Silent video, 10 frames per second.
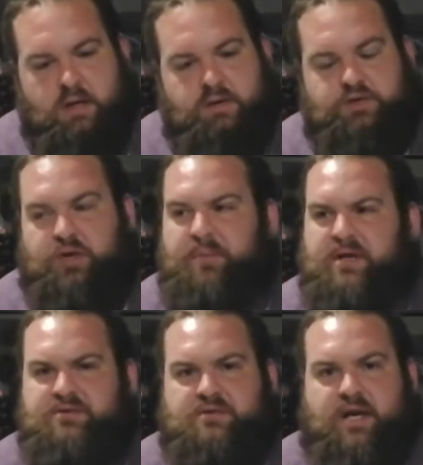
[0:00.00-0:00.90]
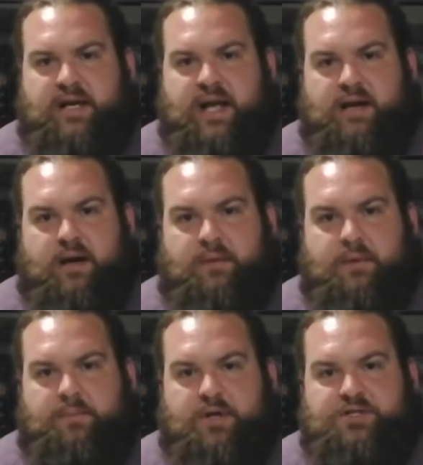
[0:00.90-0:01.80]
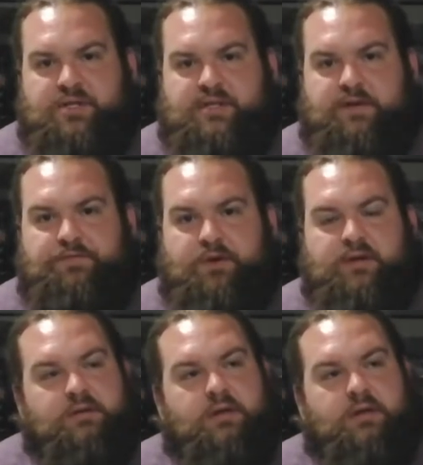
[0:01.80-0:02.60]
Trendmasters line had a bunch of different